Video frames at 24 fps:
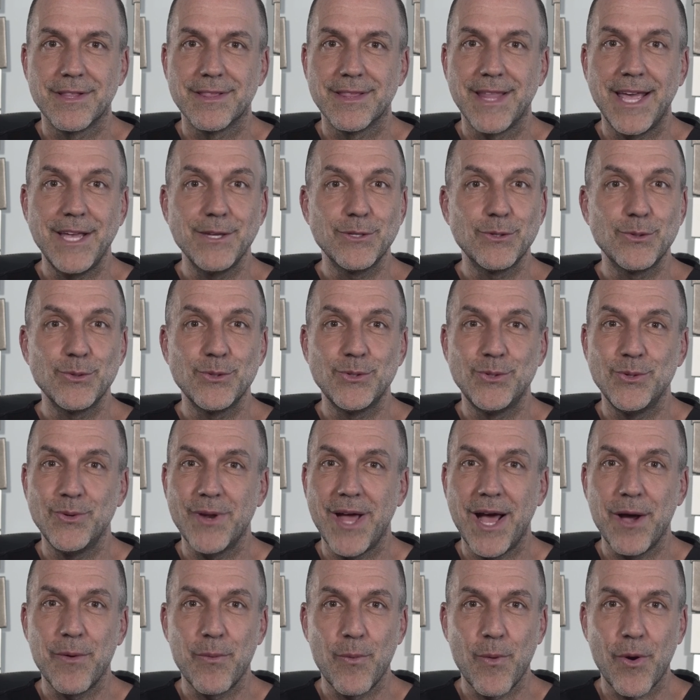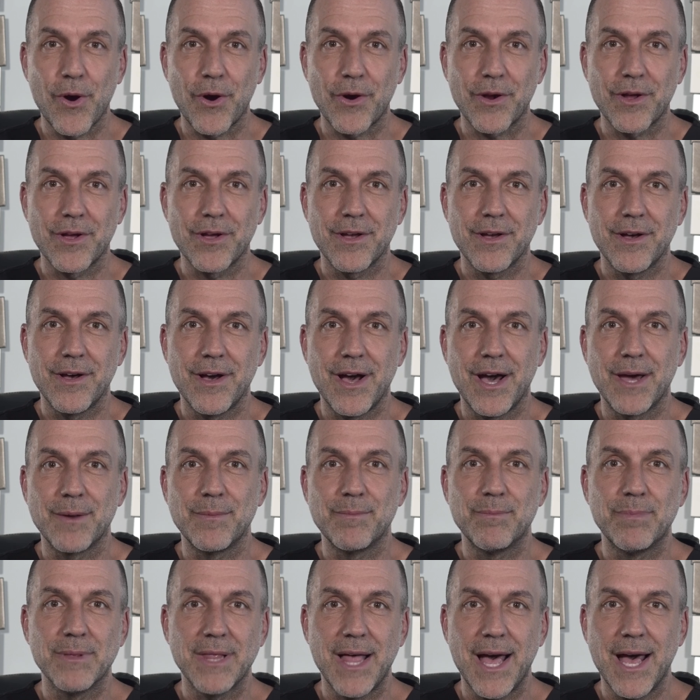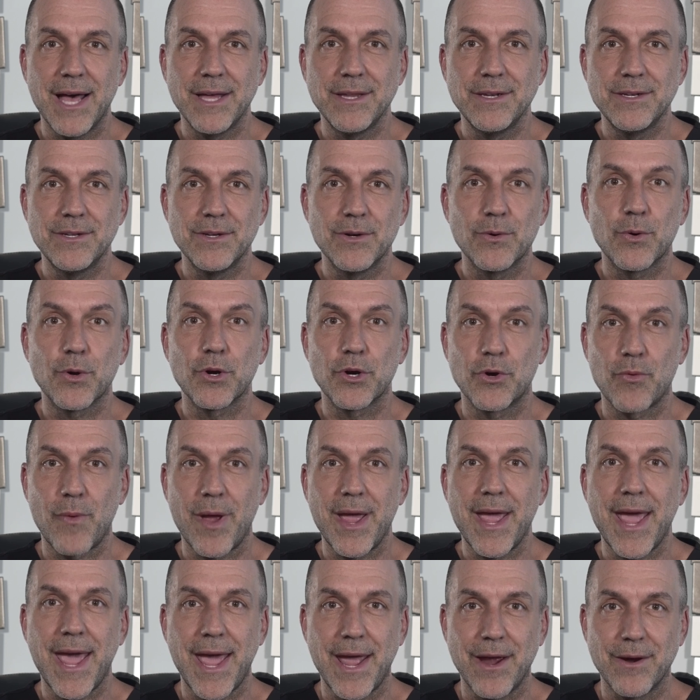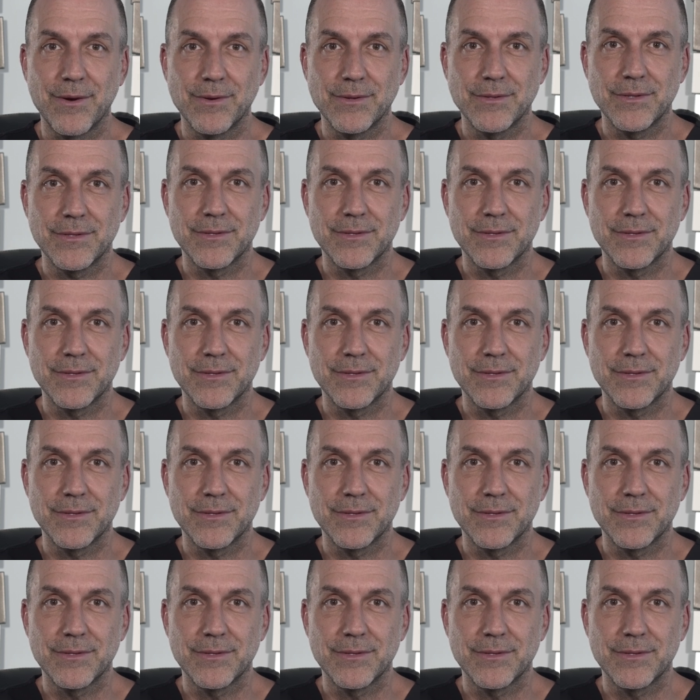Lasers do not work on blonde or gray hairs.